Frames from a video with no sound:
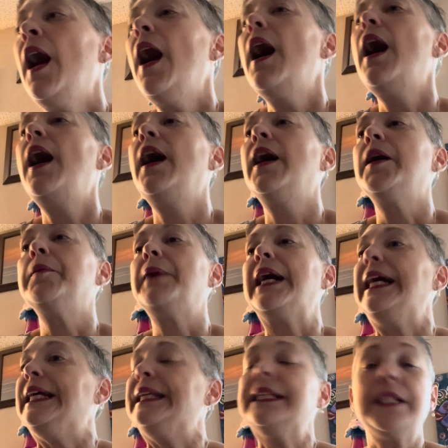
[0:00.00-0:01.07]

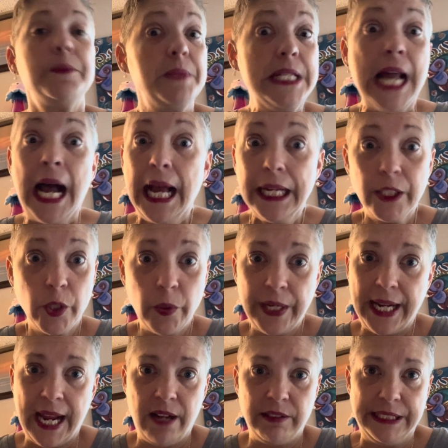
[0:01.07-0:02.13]
Ended up not going
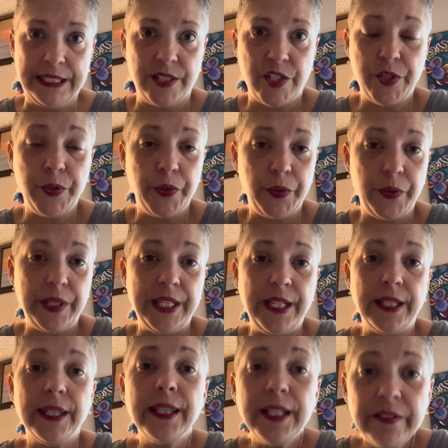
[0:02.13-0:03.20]
out into the
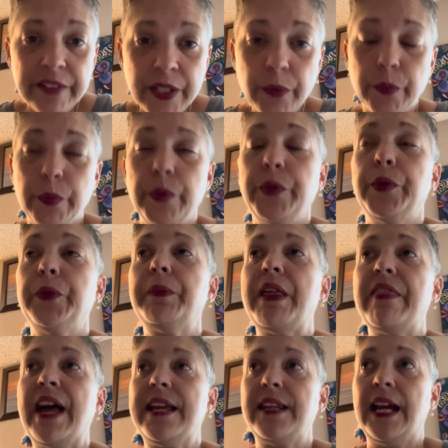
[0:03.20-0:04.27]
living room
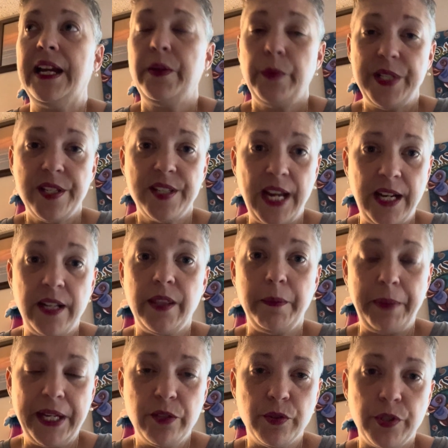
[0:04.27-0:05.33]
that night. We stayed in the
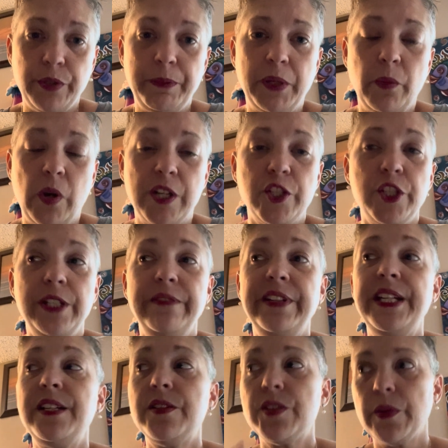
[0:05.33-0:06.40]
bedroom and watched
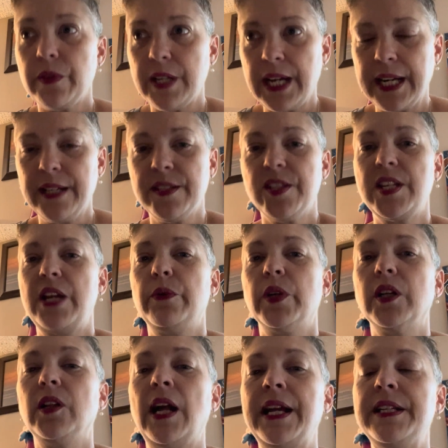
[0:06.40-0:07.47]
TV so that I could stay
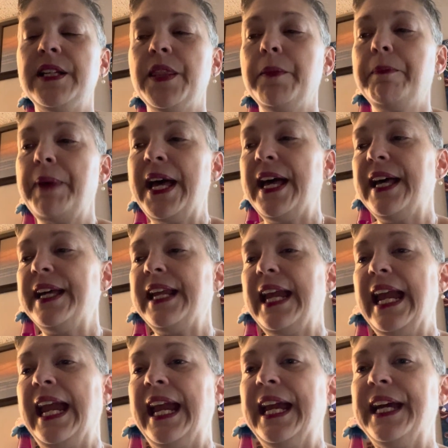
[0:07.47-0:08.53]
reclined in the bed,
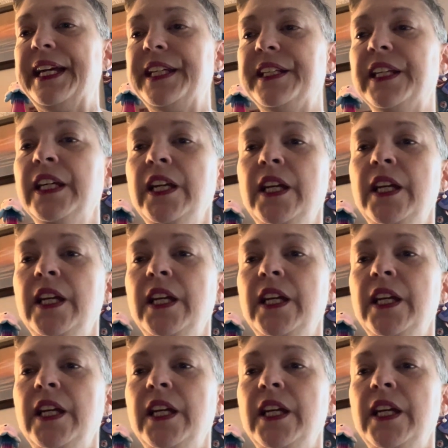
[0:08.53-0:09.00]
and